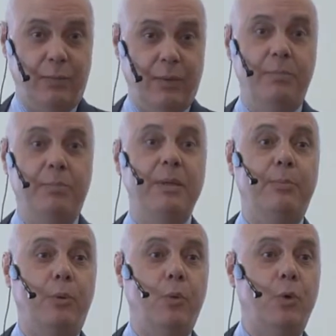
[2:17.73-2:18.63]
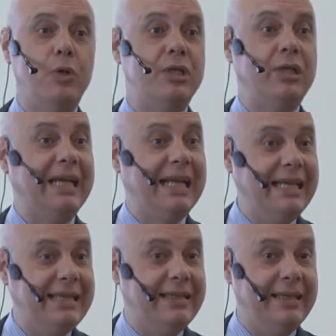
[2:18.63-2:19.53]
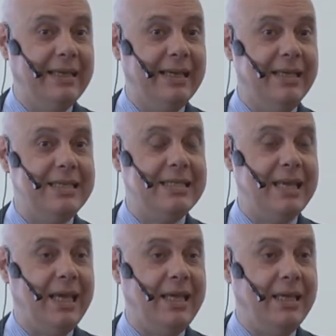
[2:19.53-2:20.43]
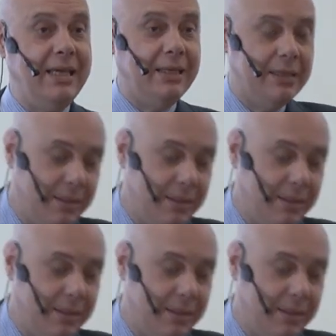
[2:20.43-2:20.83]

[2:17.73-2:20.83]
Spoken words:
when people was greeting, saying,